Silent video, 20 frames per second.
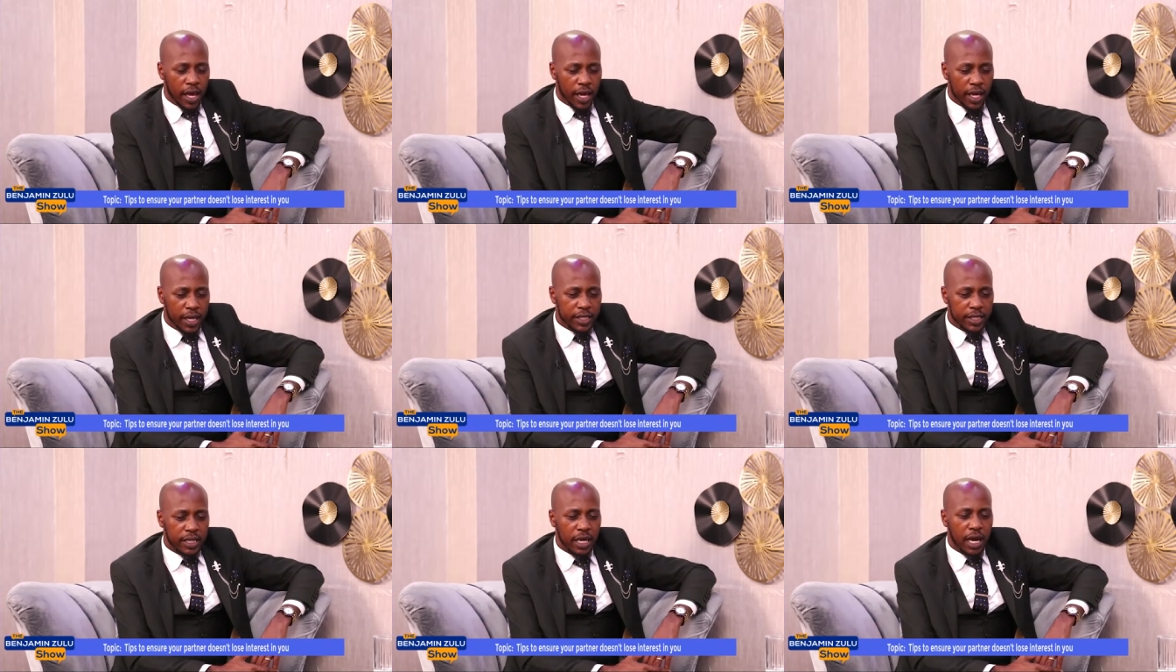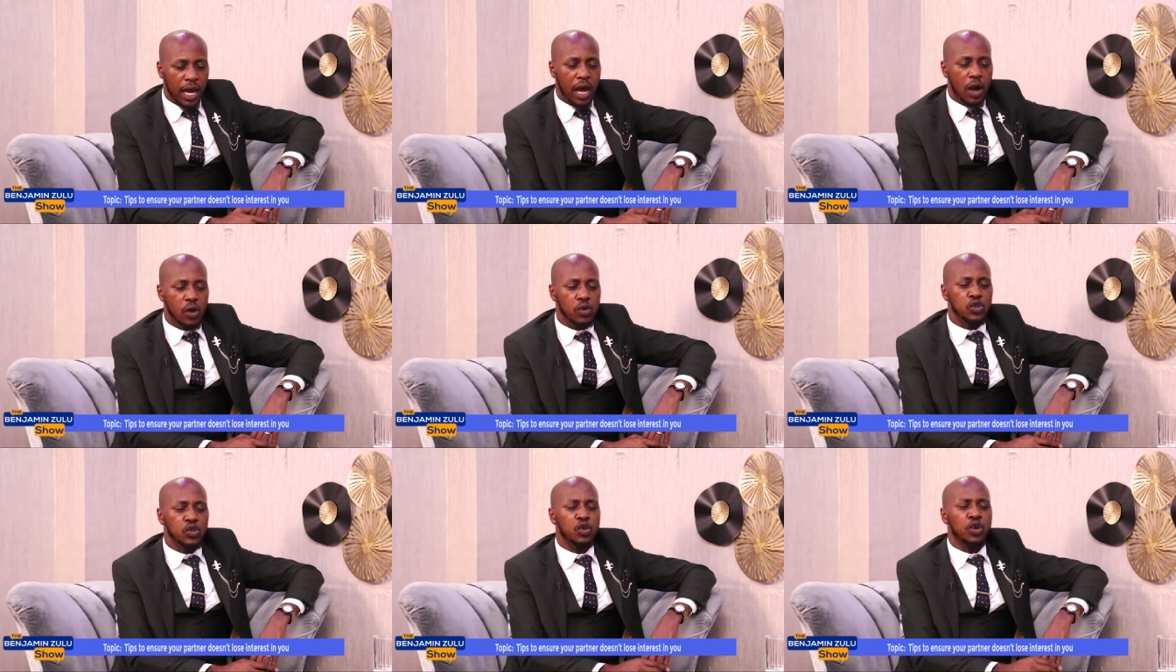It's
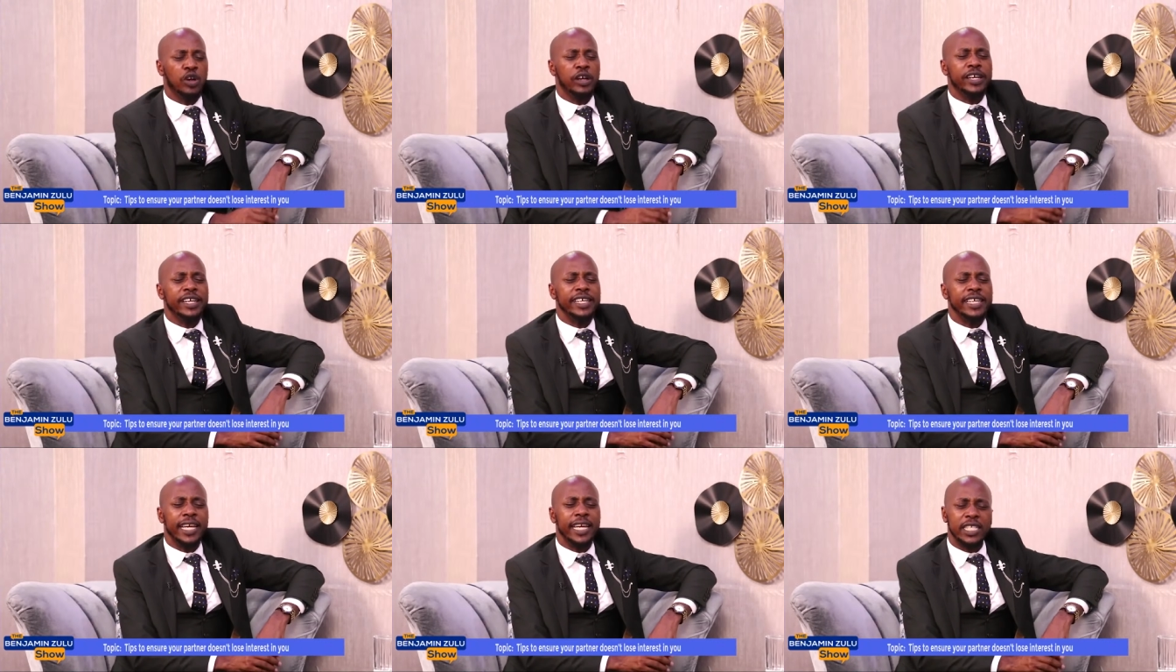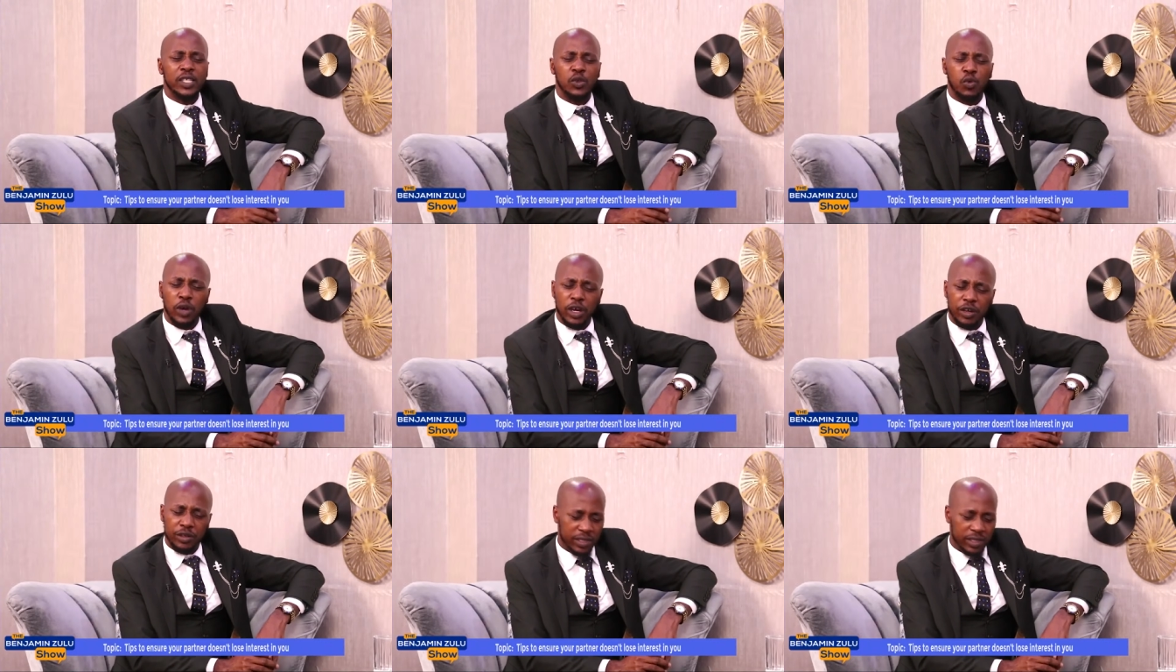how to create
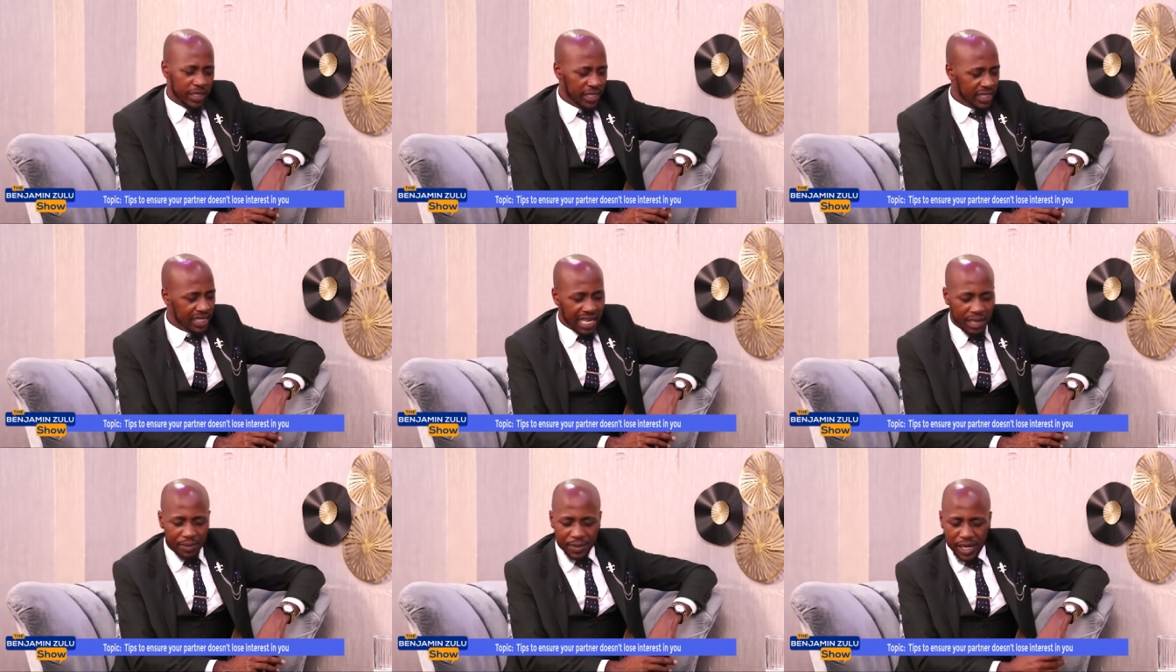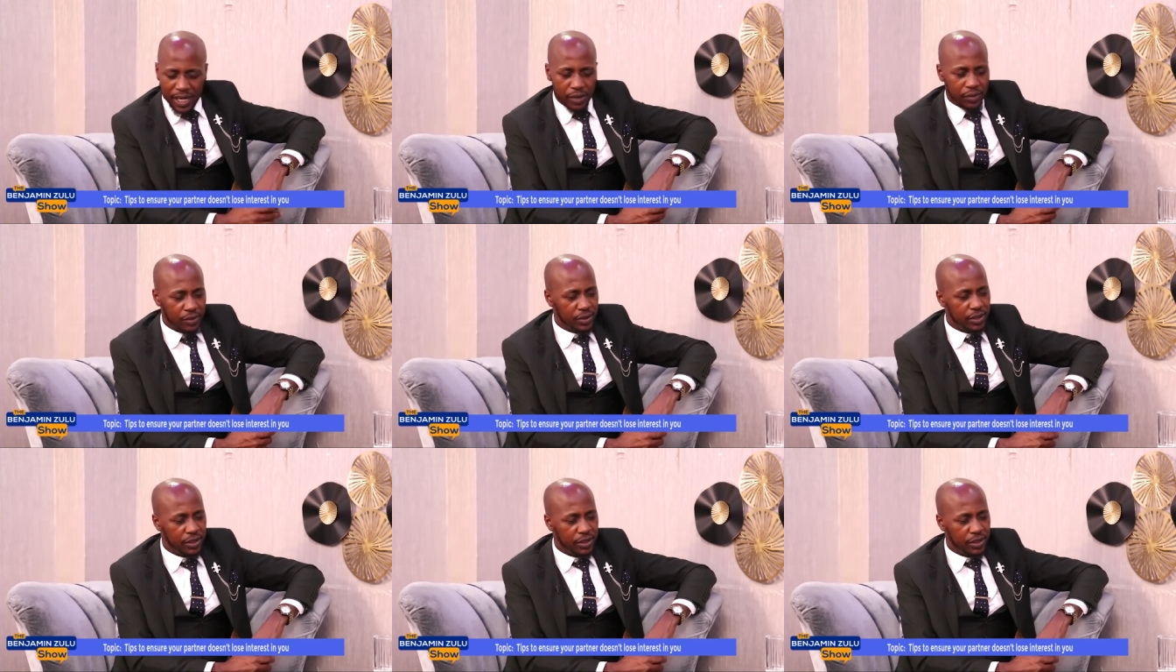wealth this time around.